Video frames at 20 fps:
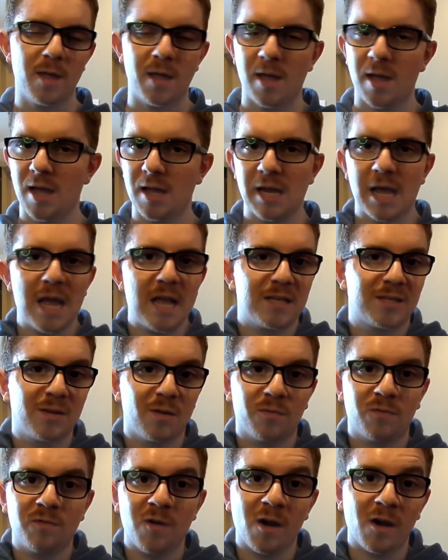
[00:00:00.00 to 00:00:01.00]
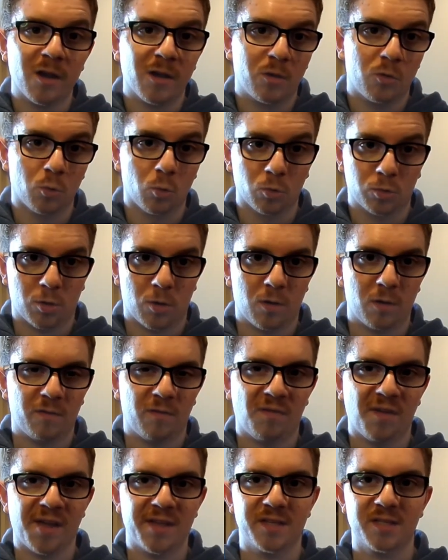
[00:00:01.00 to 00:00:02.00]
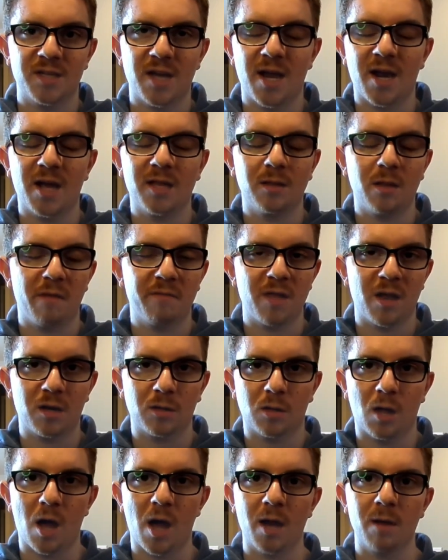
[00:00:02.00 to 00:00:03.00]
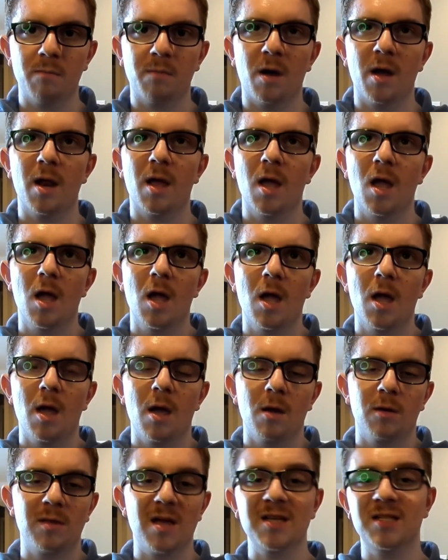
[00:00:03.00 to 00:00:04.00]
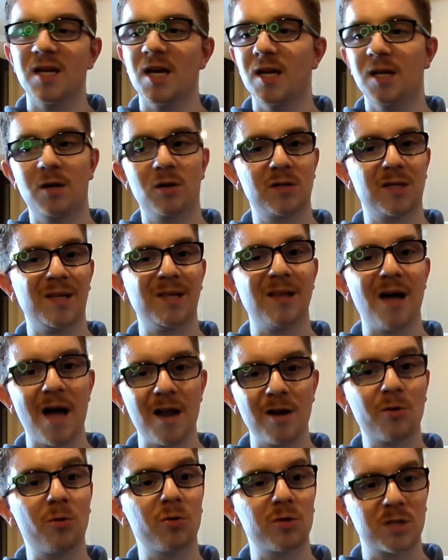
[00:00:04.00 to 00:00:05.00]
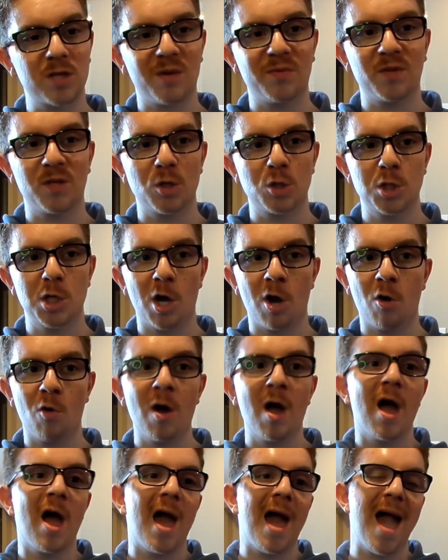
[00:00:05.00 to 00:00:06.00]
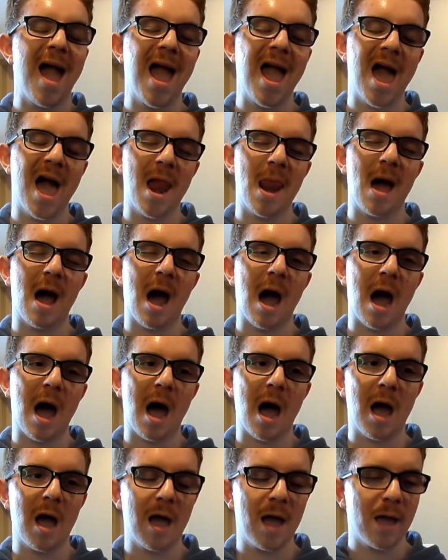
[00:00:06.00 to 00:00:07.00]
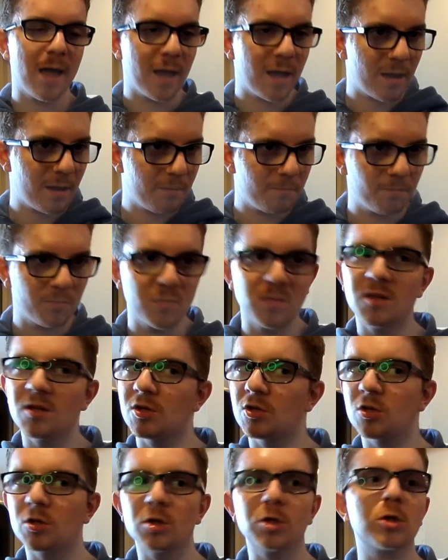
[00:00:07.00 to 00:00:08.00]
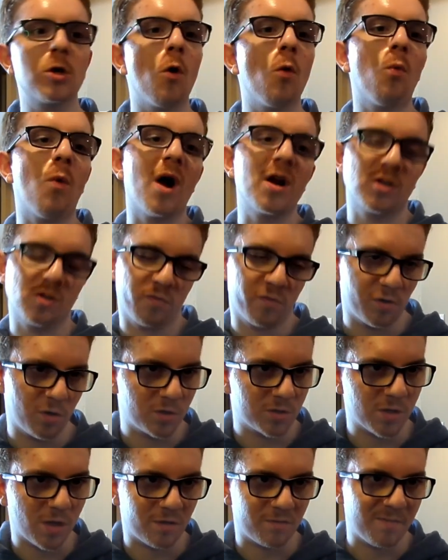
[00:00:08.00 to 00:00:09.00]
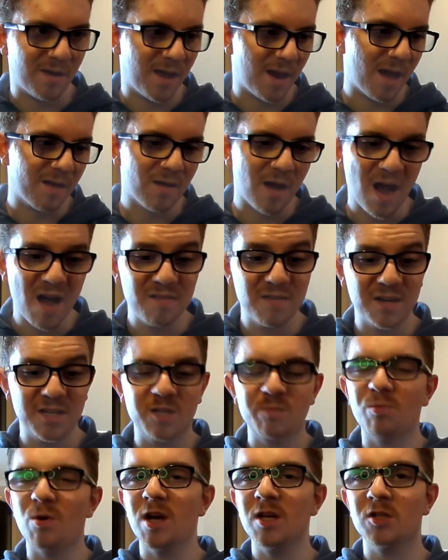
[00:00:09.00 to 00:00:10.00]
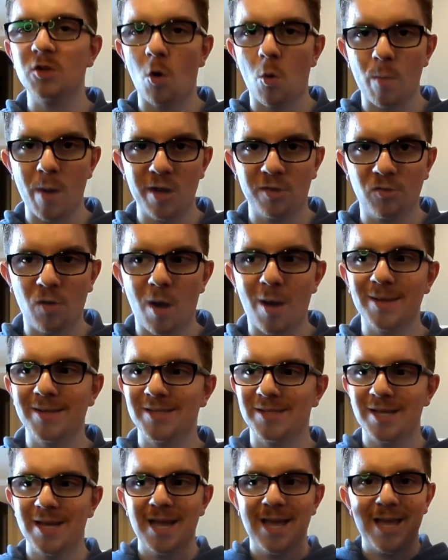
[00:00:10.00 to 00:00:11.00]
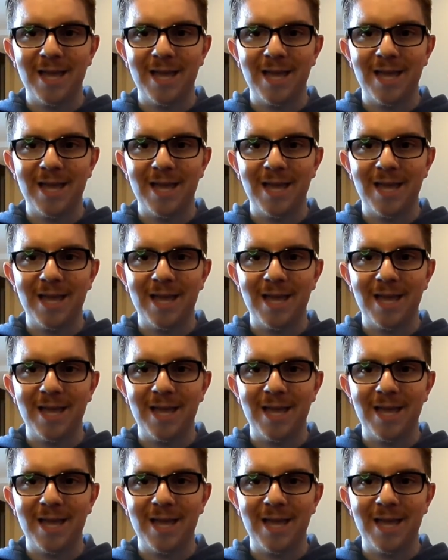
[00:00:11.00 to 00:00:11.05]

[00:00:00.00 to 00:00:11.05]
it's a very cool turn of events, and I love that a lot. But that said, there's a lot of cool stuff with the show, and just go watch it for yourself, man. I've expressed all my thoughts